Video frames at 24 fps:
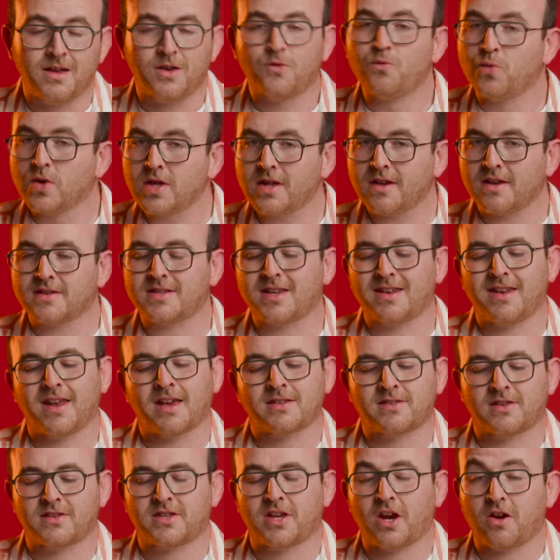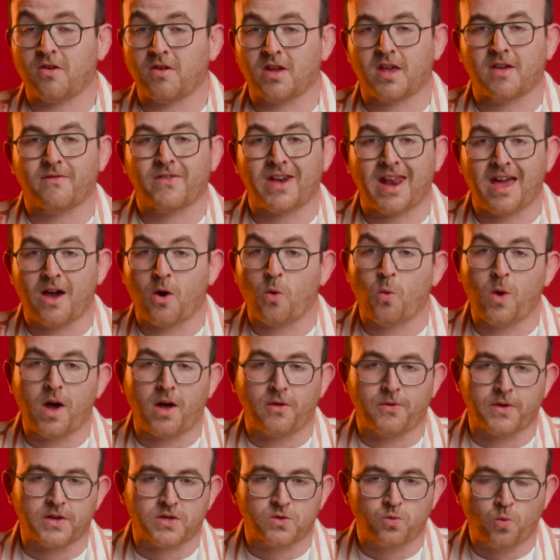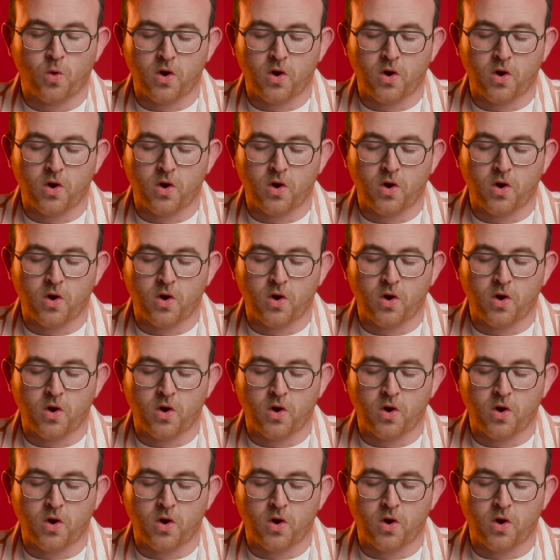It really isn't necessary given how well this